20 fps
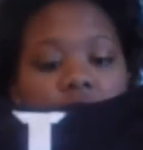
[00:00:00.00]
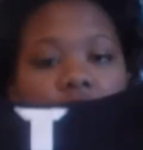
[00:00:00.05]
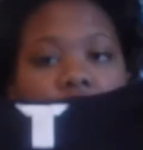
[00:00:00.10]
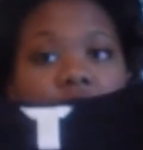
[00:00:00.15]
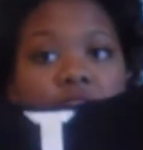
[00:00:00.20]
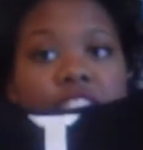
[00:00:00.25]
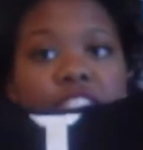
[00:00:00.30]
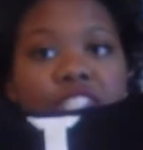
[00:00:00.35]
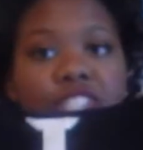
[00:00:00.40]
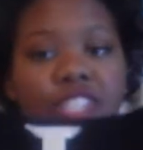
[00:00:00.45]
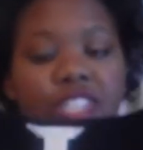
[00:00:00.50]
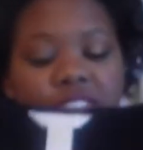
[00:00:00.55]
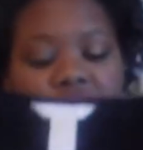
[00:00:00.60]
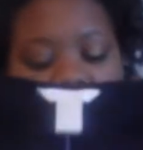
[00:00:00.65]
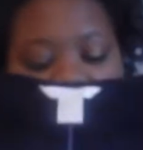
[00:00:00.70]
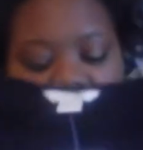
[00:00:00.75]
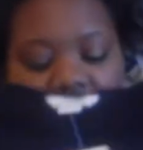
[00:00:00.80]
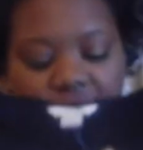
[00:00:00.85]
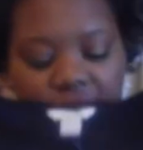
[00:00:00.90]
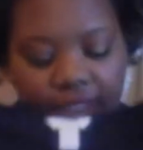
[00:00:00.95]
It's
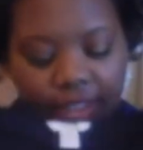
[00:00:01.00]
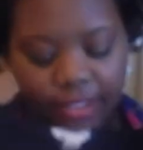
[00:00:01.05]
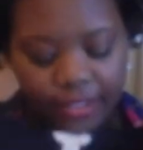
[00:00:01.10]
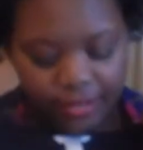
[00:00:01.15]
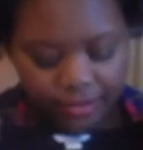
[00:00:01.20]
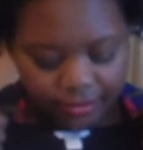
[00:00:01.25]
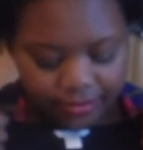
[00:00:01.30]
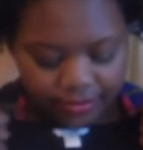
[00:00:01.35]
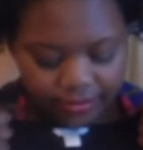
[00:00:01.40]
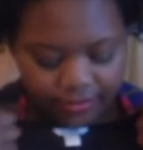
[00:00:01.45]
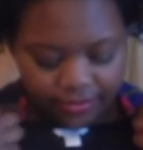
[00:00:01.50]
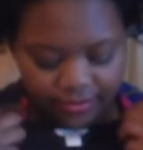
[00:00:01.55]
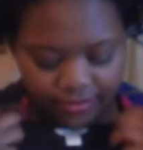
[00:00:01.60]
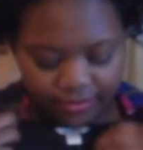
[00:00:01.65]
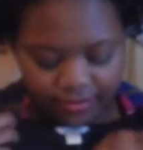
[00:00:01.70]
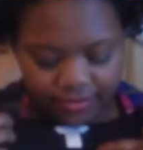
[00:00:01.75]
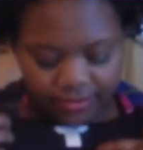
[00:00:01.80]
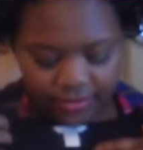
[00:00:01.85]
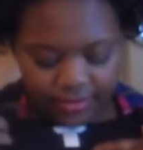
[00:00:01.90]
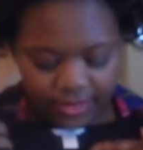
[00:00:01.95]
just like,
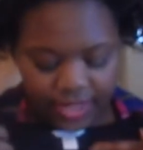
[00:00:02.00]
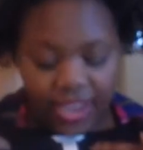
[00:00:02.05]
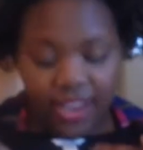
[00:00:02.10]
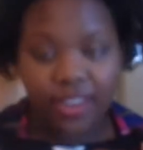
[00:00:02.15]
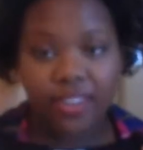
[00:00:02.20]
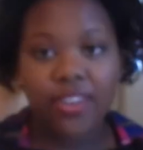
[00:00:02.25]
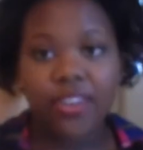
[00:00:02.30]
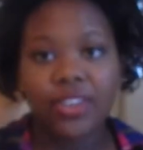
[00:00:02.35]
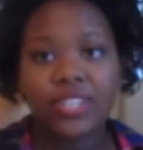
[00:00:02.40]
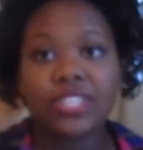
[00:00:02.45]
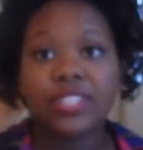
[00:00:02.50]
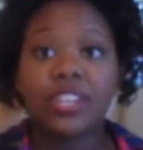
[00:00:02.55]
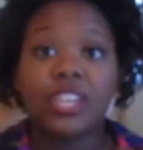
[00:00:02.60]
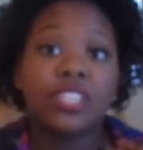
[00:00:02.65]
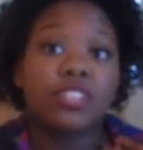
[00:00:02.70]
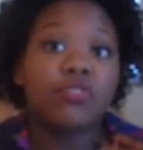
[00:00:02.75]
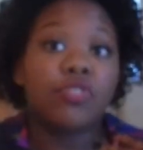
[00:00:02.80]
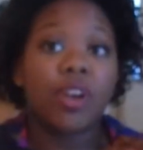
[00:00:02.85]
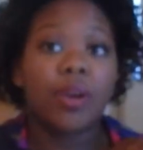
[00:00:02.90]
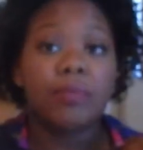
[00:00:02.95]
I don't know. It's a,
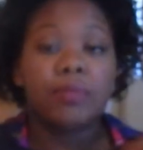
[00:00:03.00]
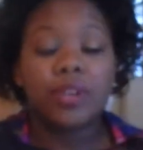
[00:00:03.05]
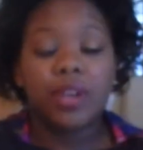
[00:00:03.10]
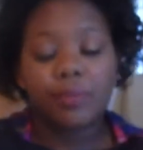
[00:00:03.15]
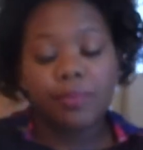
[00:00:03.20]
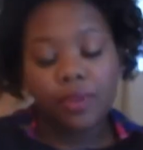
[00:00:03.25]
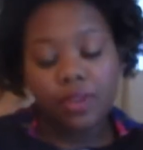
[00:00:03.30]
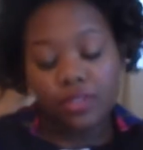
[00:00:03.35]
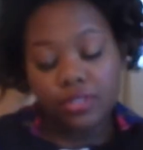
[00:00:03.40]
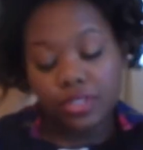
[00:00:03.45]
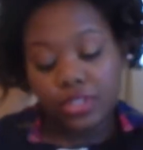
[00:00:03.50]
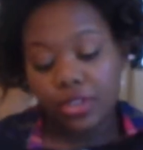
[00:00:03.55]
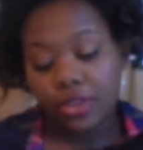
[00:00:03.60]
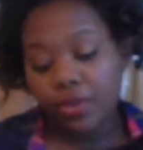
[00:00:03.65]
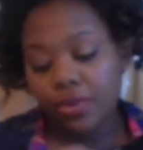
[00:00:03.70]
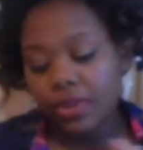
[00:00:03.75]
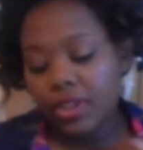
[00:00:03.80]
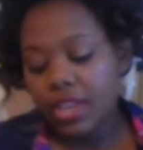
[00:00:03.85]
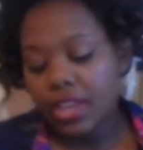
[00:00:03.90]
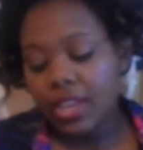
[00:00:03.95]
it's a crop top
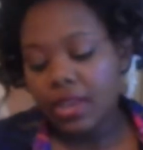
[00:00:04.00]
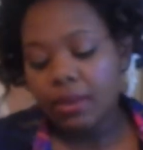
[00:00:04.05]
also.